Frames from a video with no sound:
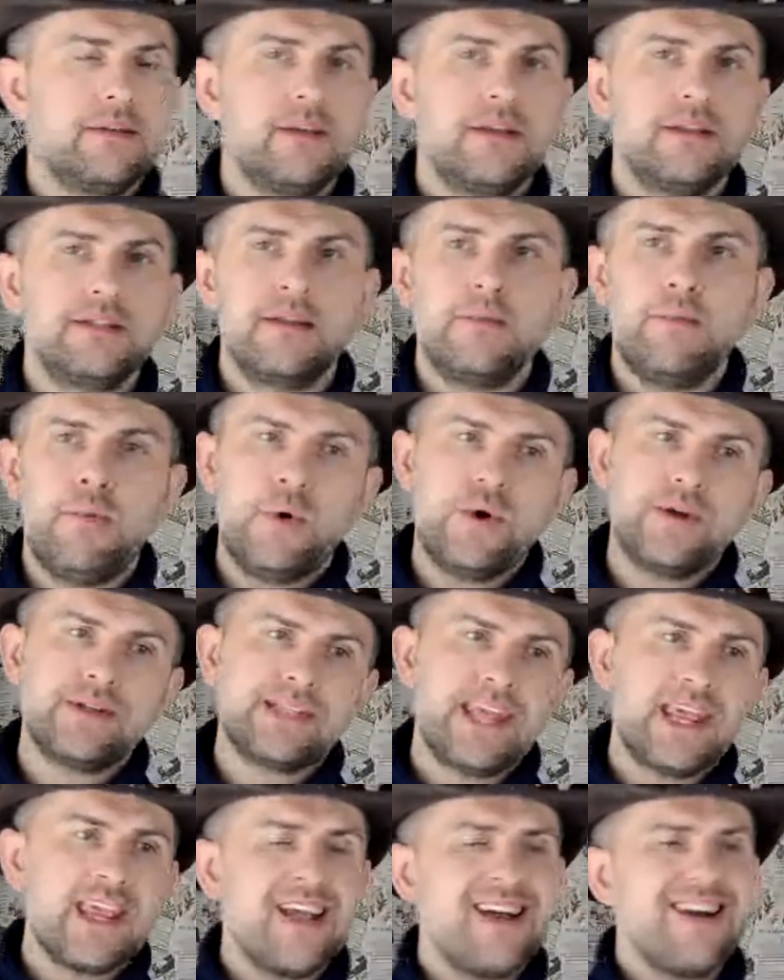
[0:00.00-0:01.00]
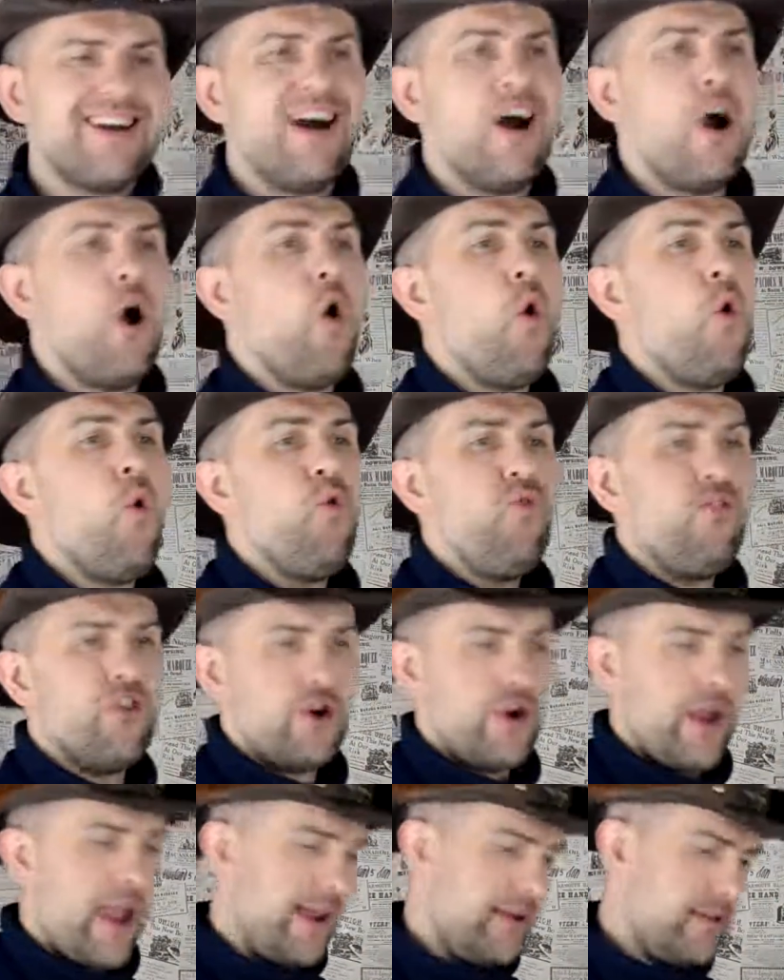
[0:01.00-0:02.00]
It's important to say
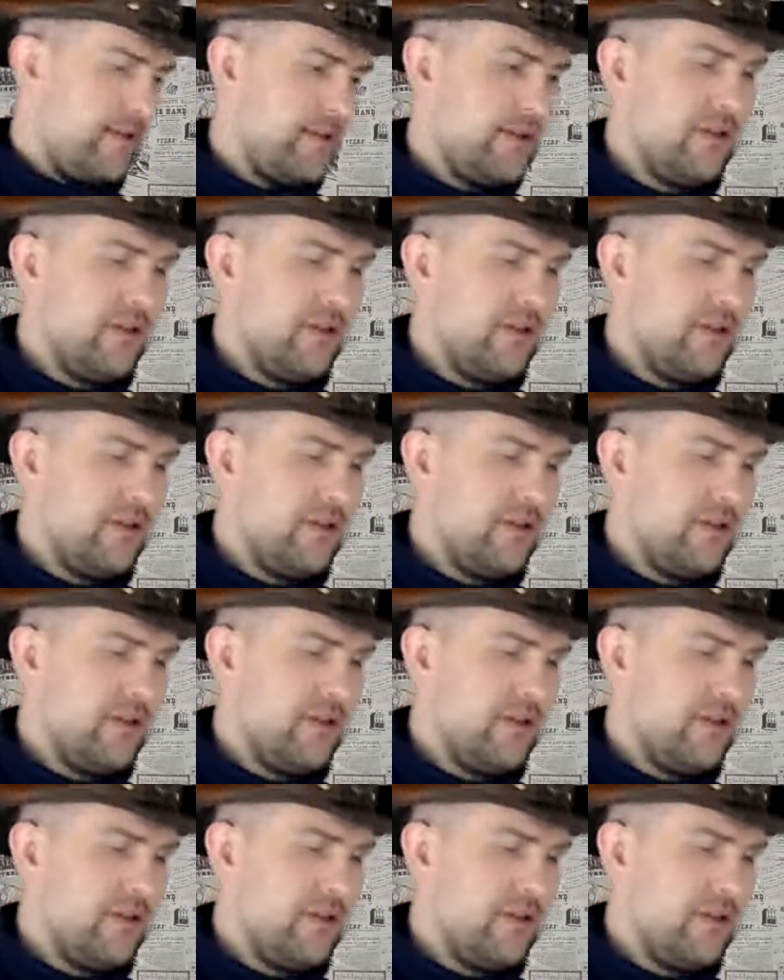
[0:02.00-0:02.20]
over it.